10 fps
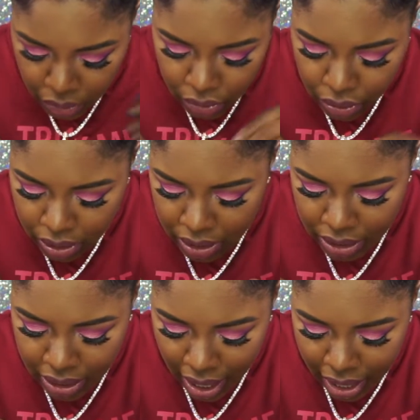on the
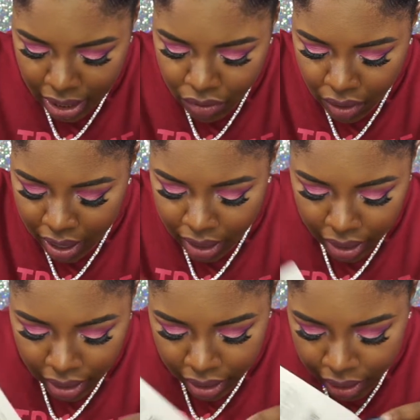side right
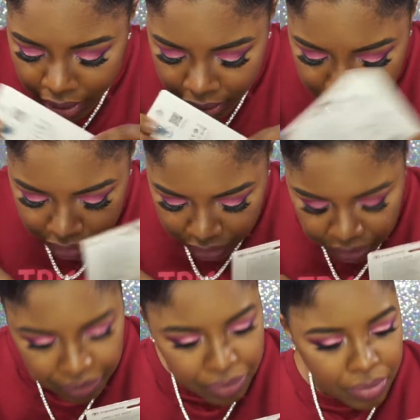here,
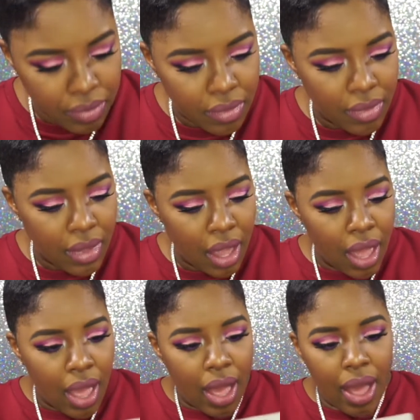
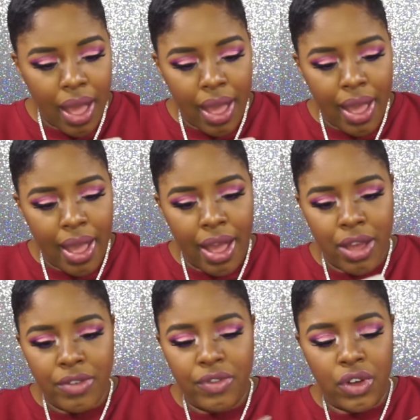I
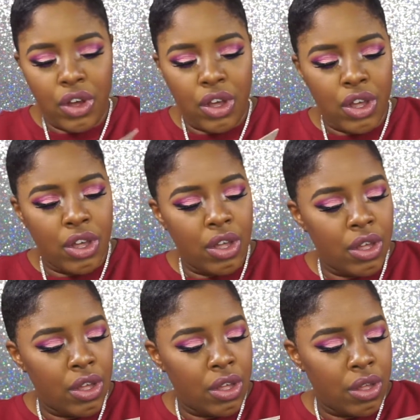have
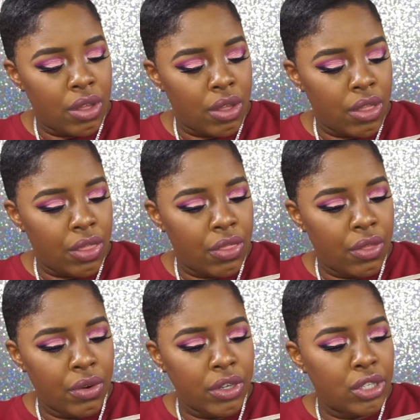a
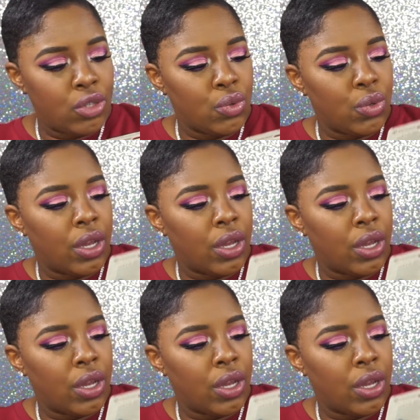32